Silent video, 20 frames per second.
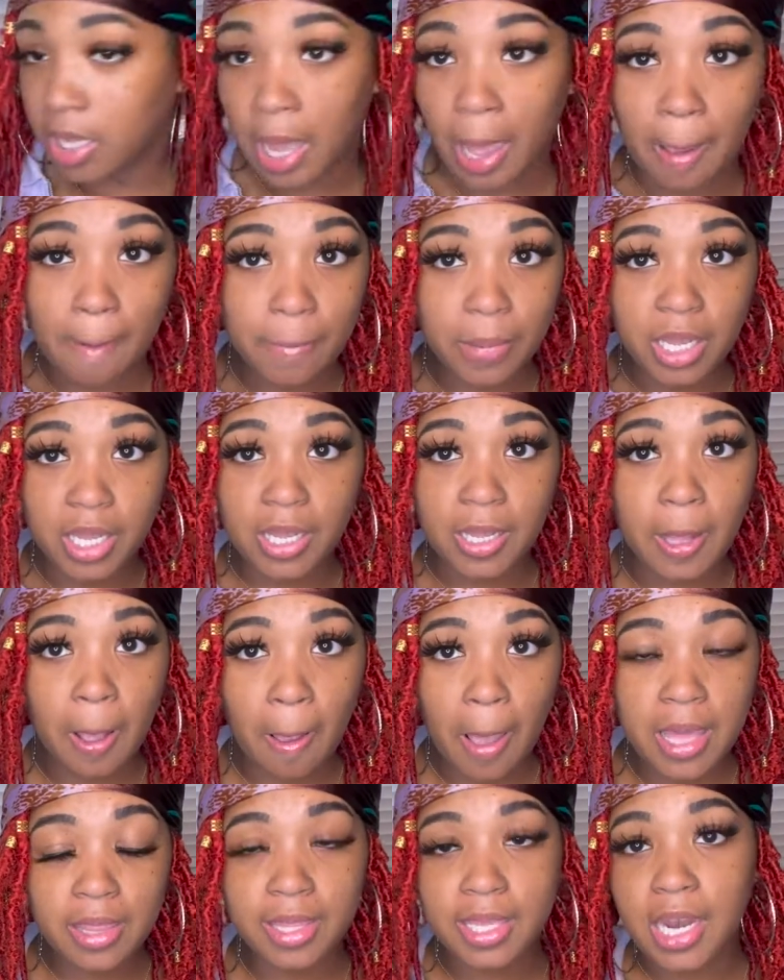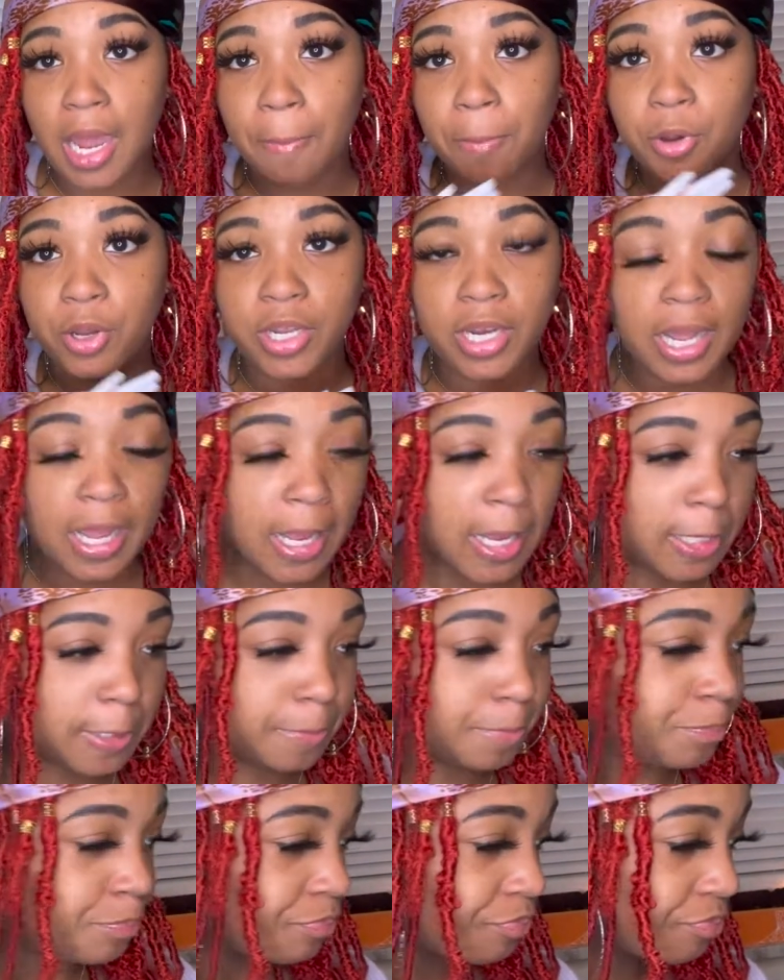But, and then I put,
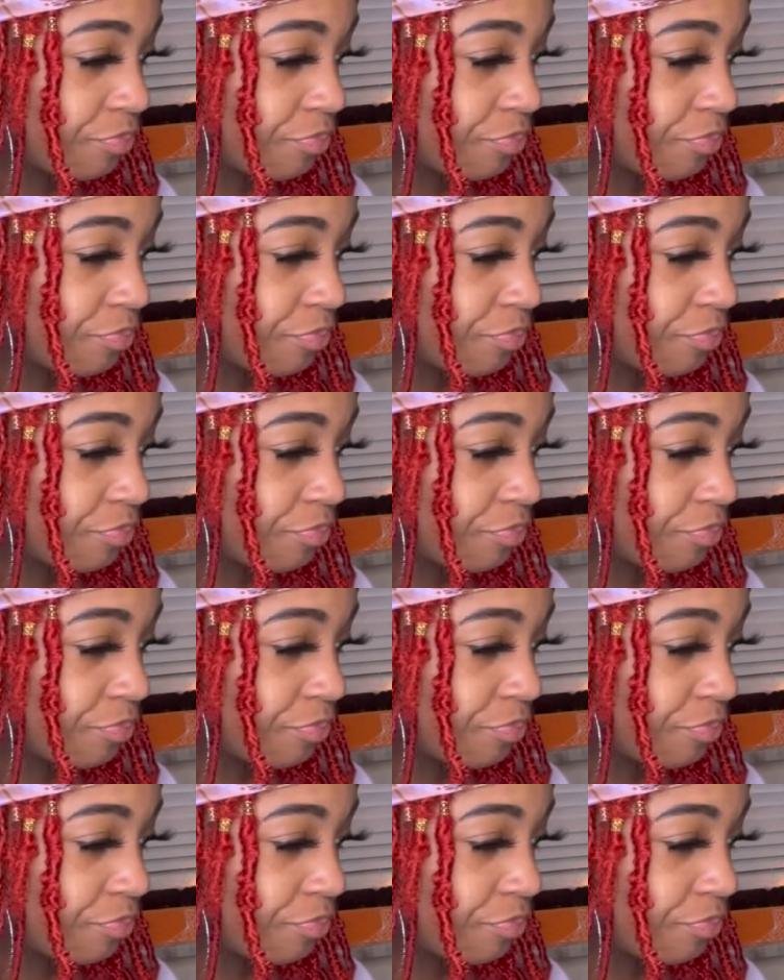um,